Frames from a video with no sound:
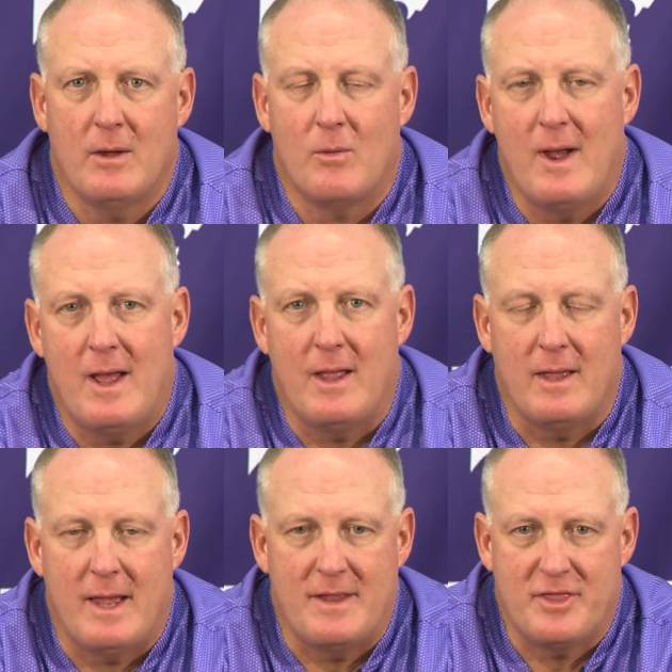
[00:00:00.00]
Well,
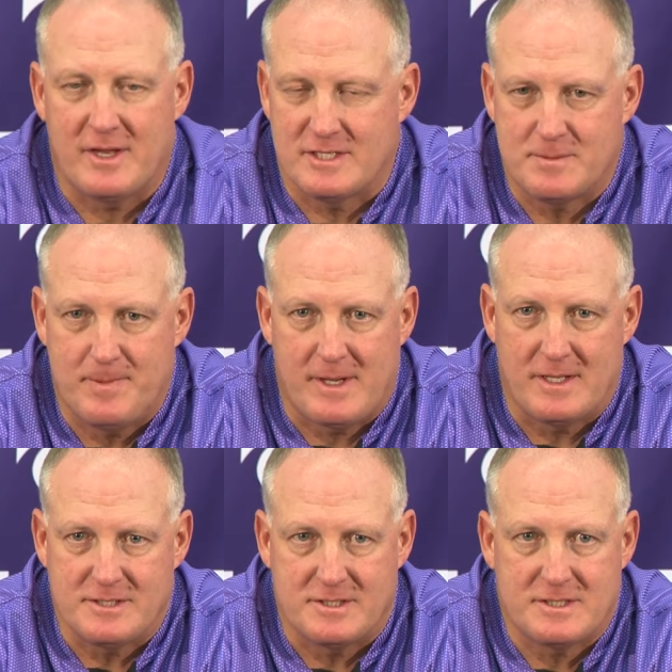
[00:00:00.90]
I think it's
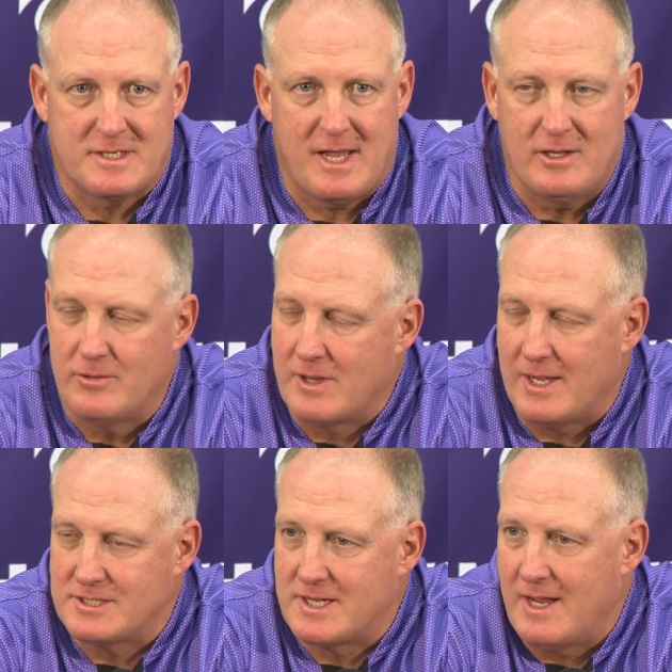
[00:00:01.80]
because it's
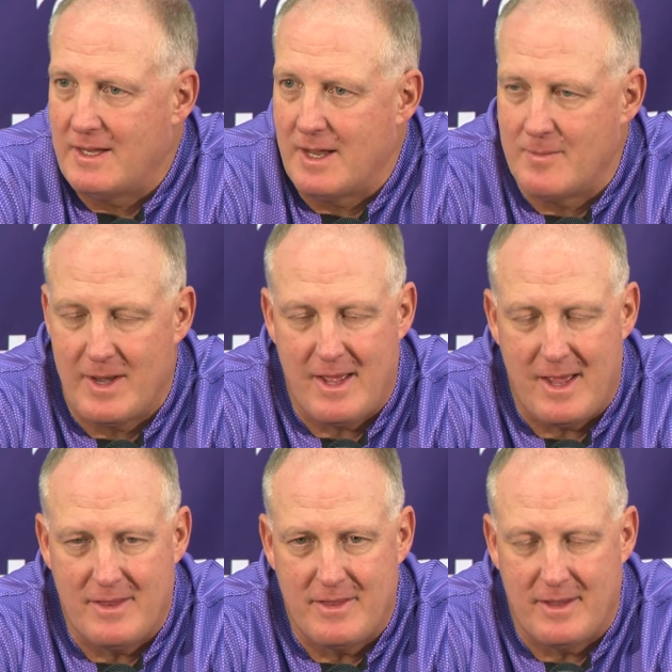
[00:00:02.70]
KUK State. I mean,
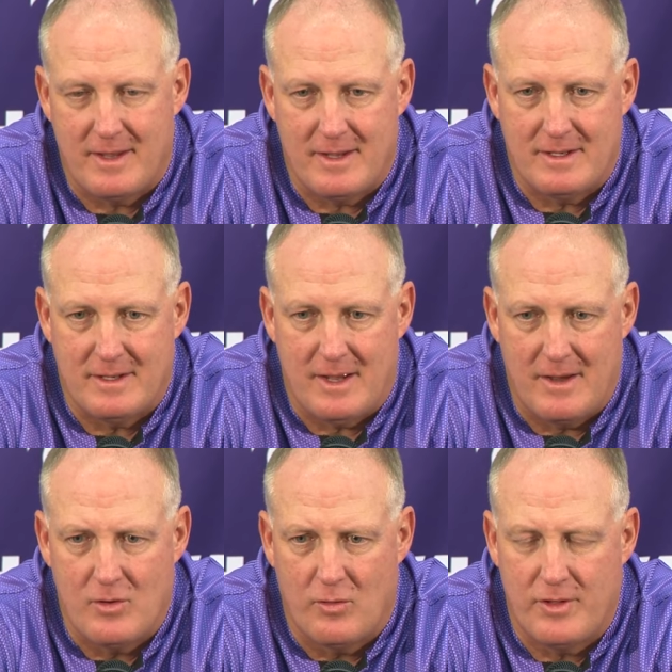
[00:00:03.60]
I, I I
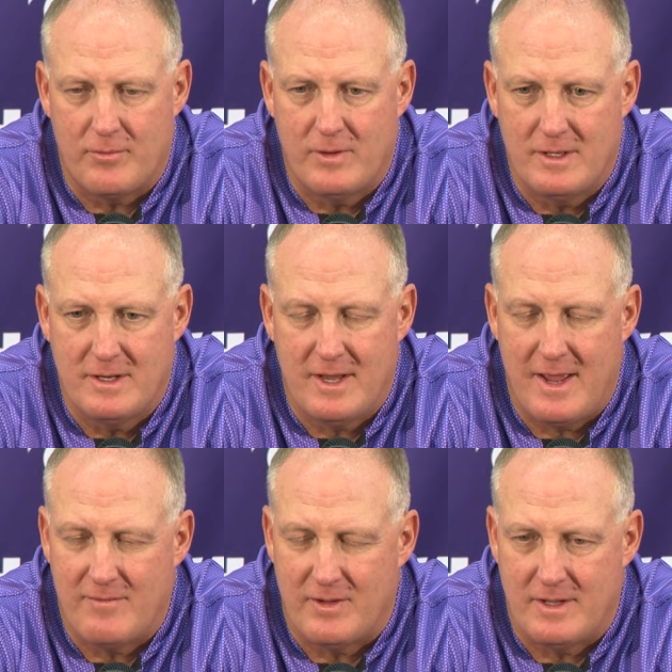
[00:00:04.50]
know that we didn't
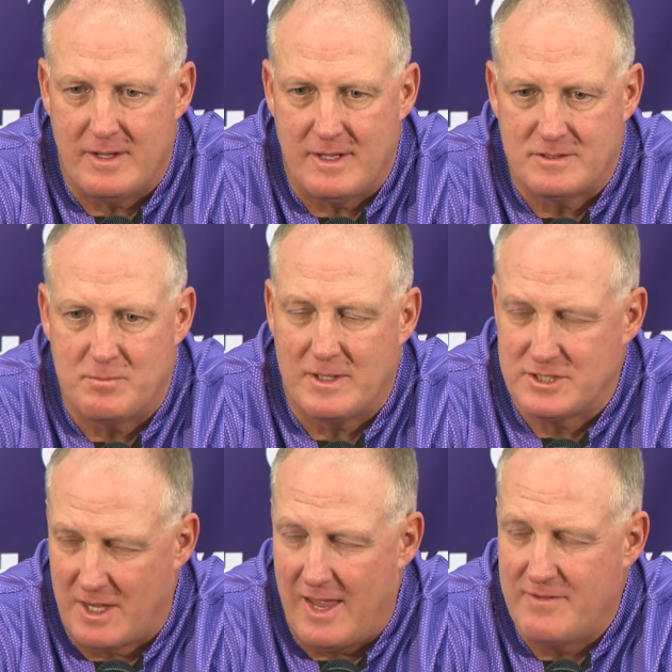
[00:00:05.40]
have a, as
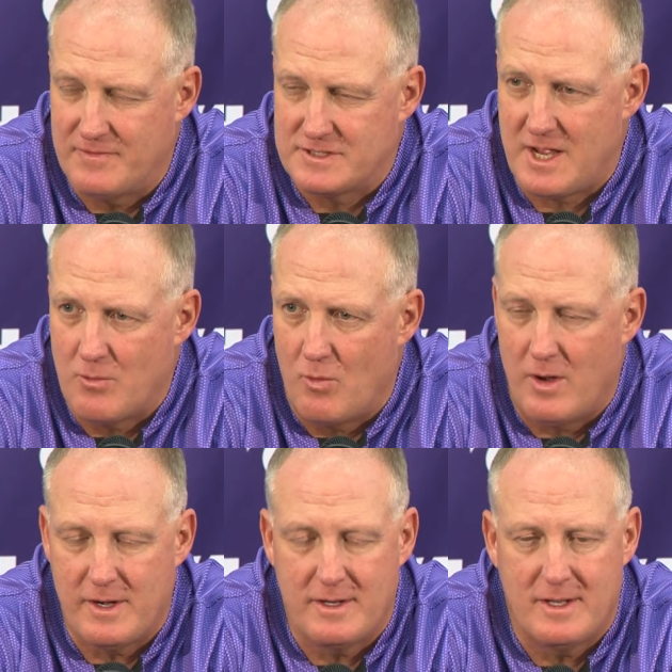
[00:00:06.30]
much life as I
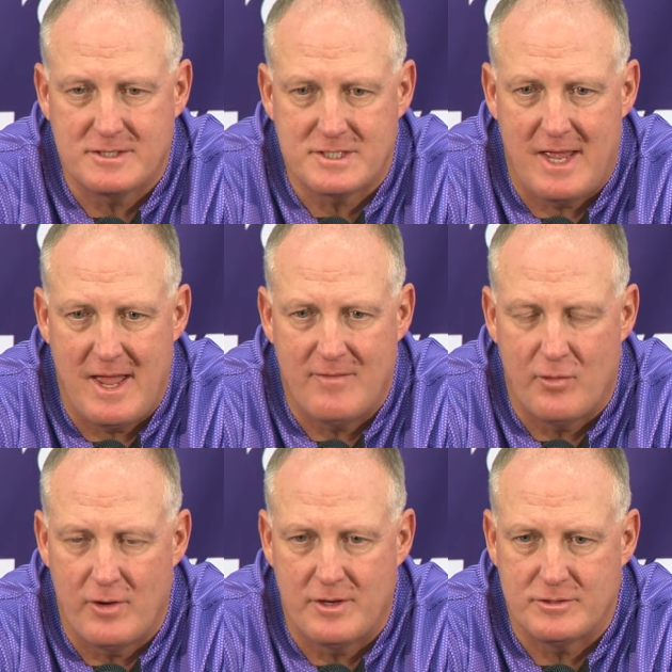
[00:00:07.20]
wanted us to have
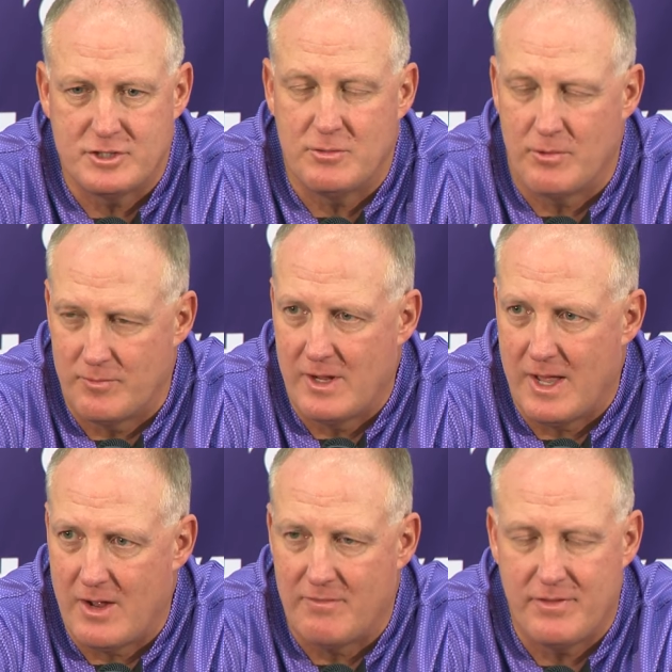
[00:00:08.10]
or energy when we
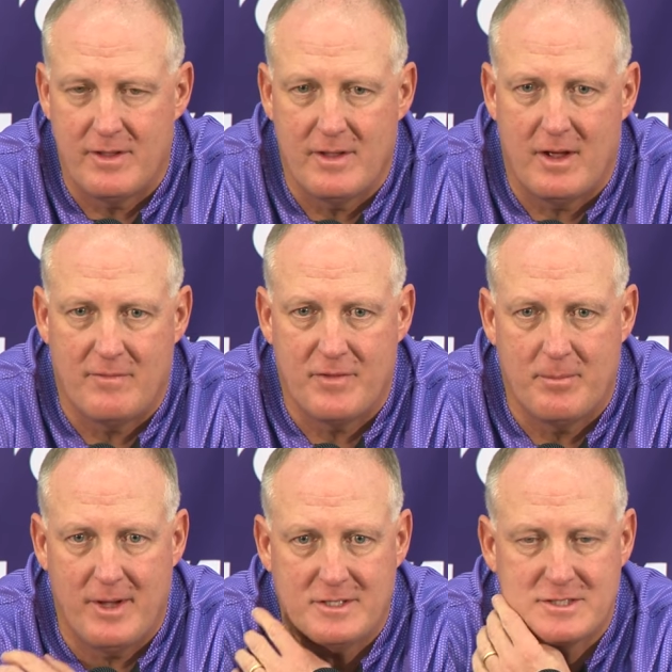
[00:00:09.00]
got off the off the
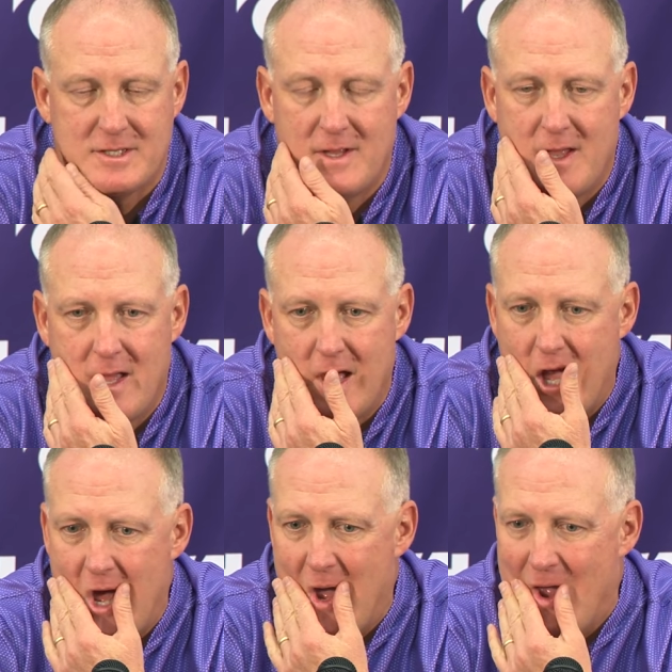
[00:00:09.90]
bus
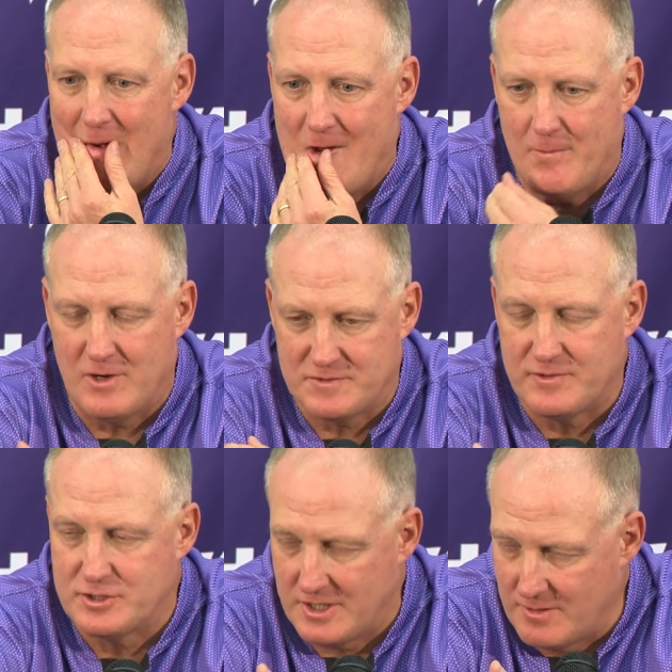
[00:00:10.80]
uh, at, at, West
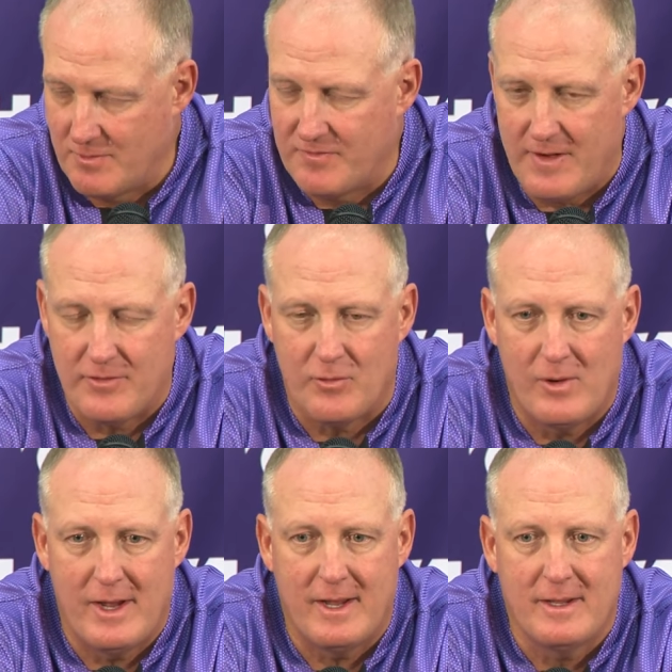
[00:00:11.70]
Virginia. and We found a
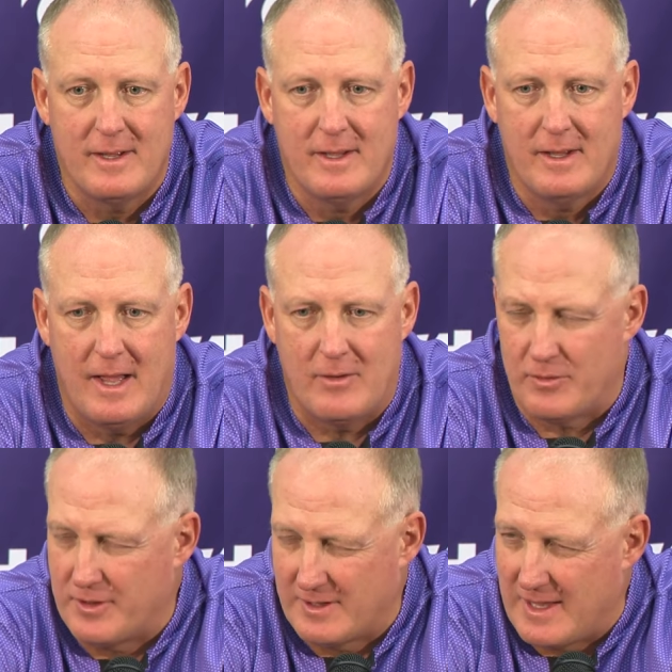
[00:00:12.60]
way. I
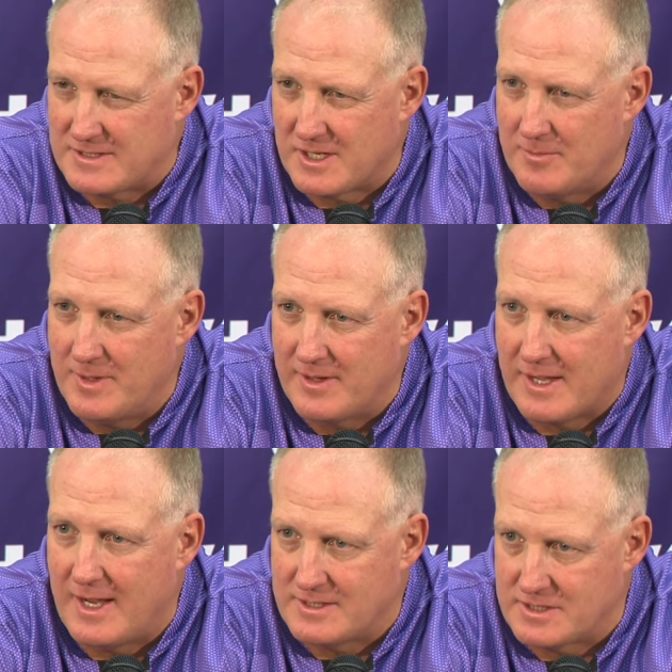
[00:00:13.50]
don't think that's going to be the
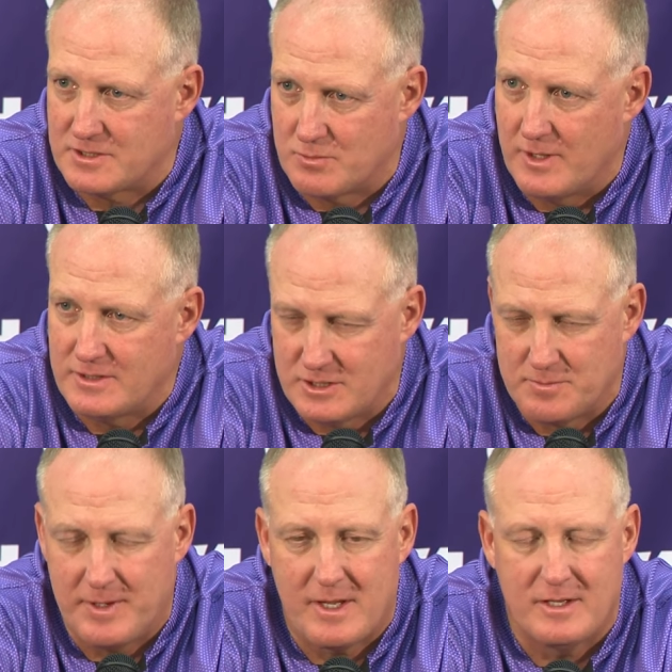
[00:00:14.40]
case this week,
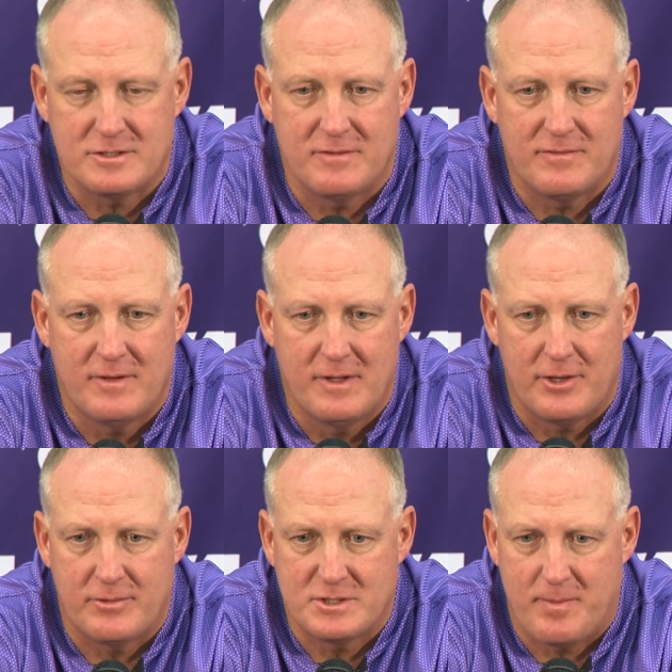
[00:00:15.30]
just because of
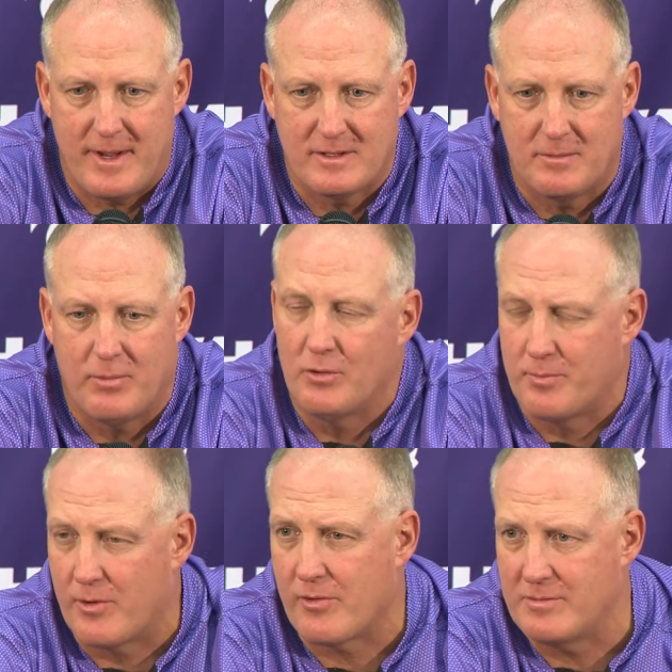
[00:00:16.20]
the respect that both
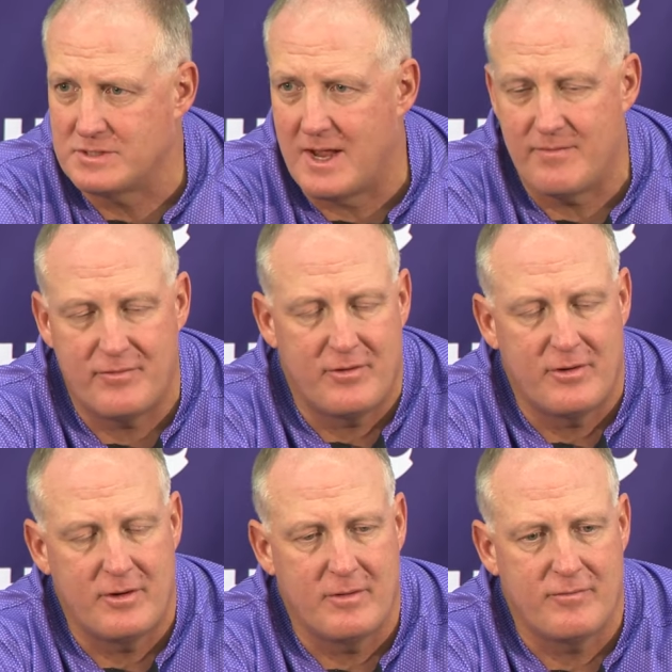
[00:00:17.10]
programs have
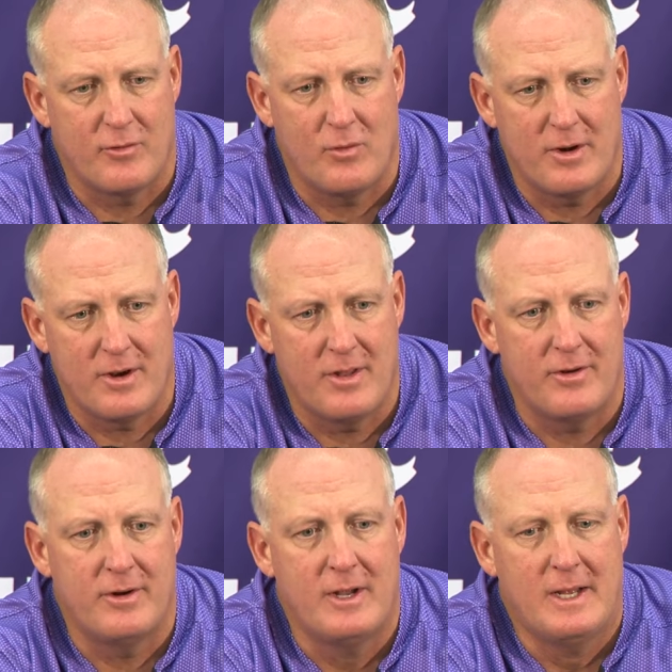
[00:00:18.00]
for for one
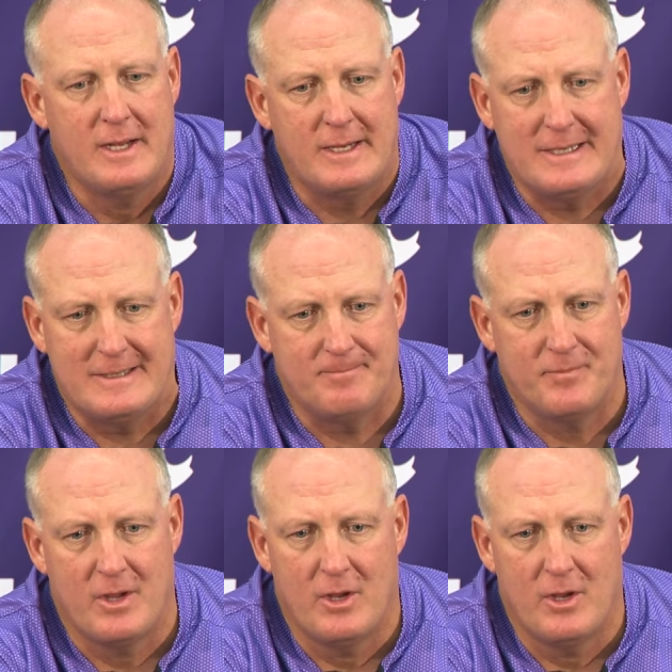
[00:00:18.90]
another. Um,